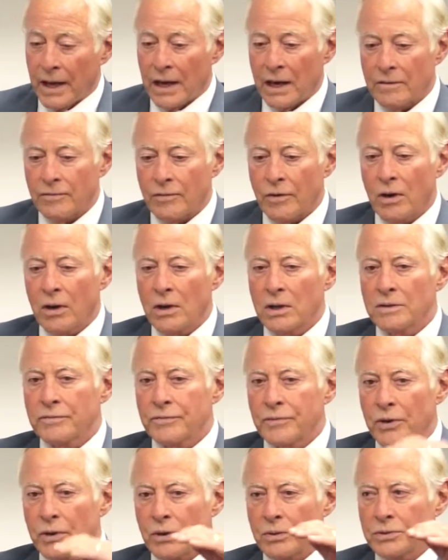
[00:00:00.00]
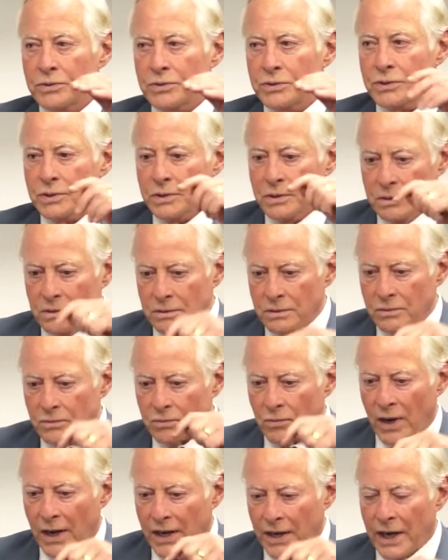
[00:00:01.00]
And of all of those,
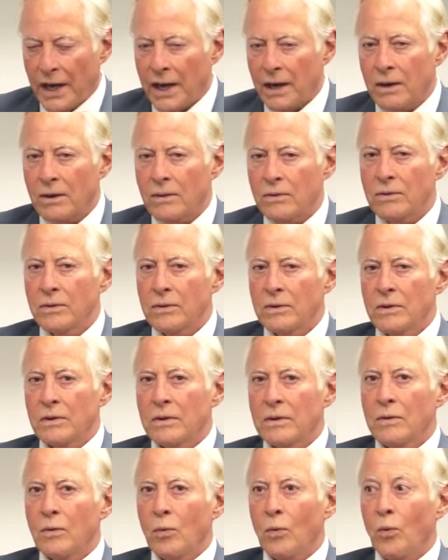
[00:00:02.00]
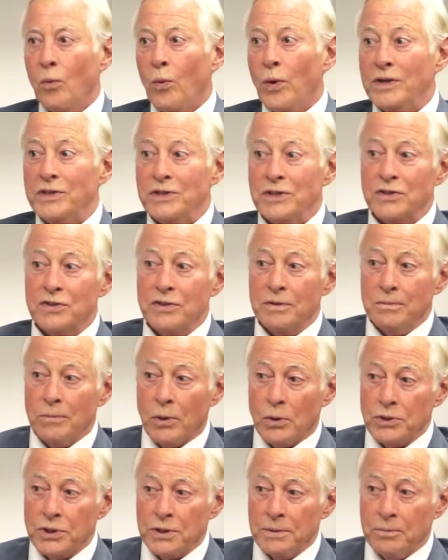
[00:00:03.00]
right now, which is the
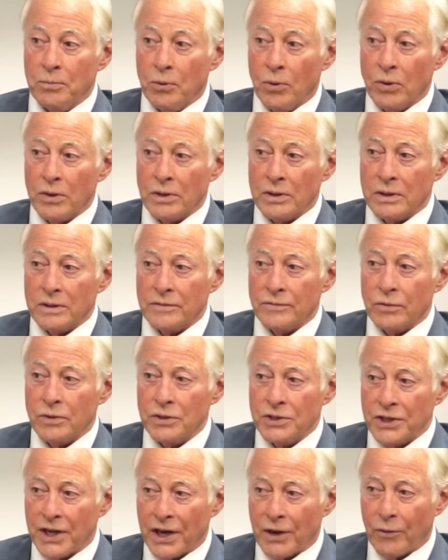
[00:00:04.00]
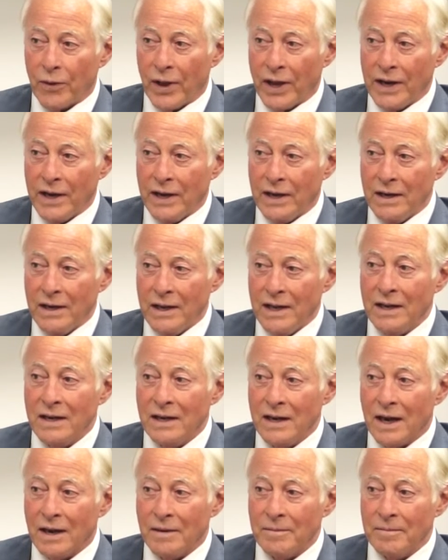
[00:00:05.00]
most important for generating
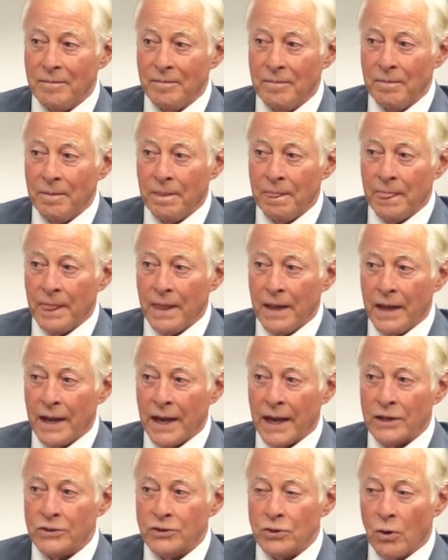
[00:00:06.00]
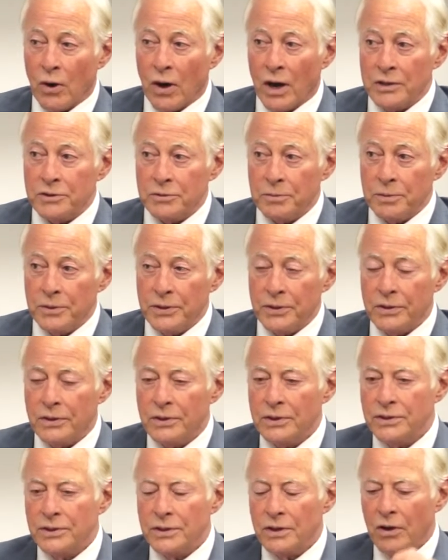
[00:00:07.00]
income? And so
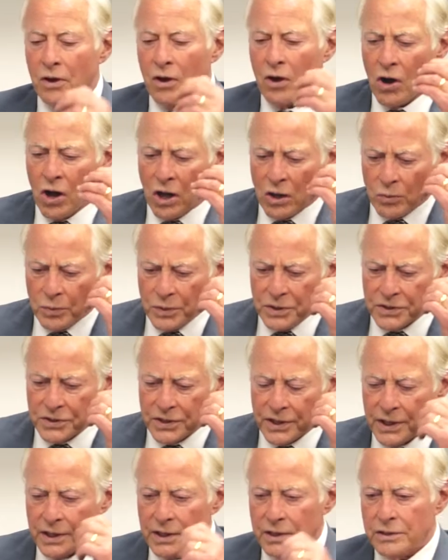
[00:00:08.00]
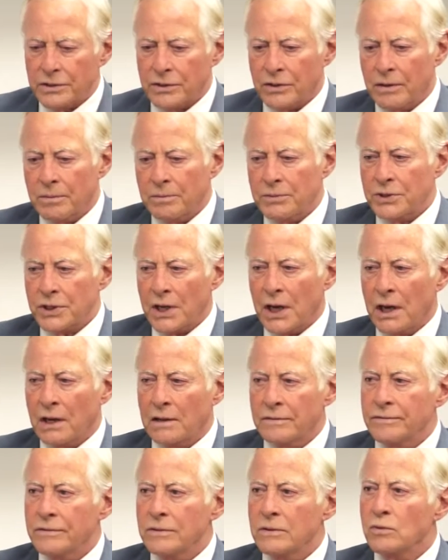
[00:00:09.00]
entrepreneurs always think in terms
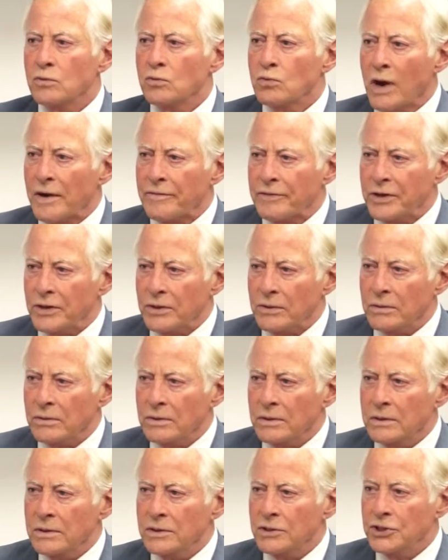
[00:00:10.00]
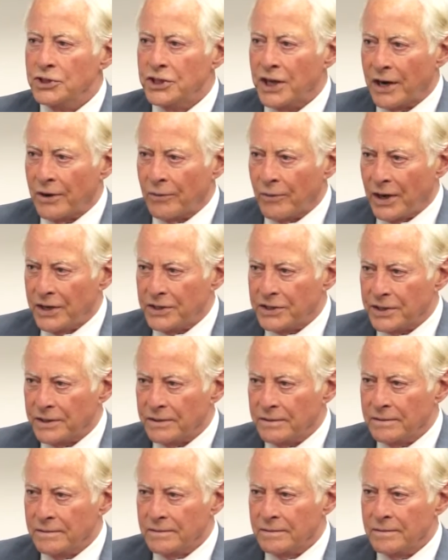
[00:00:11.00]
of revenue
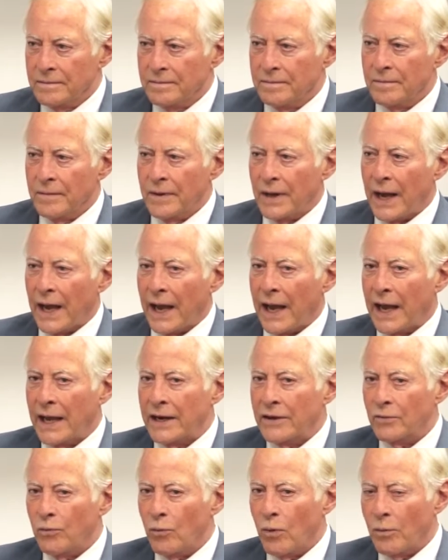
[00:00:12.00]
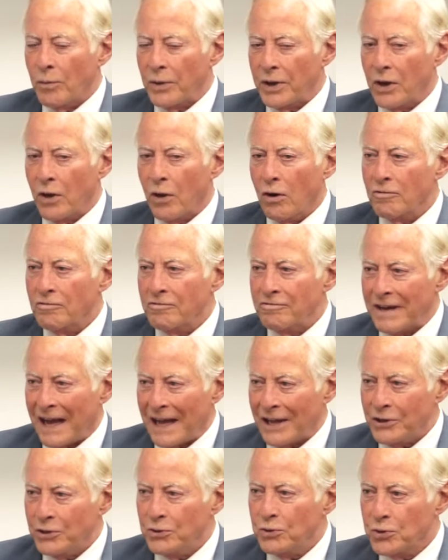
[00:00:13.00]
generation and what we call
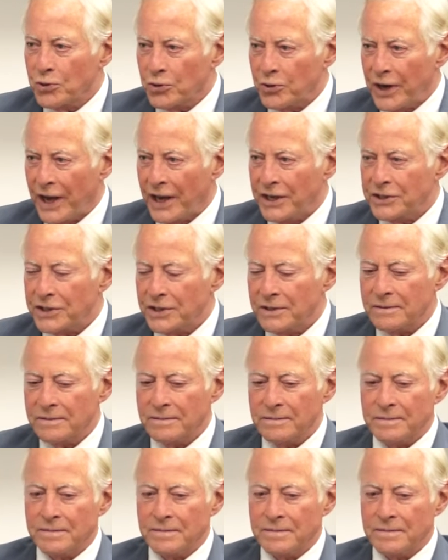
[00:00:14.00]
value creation.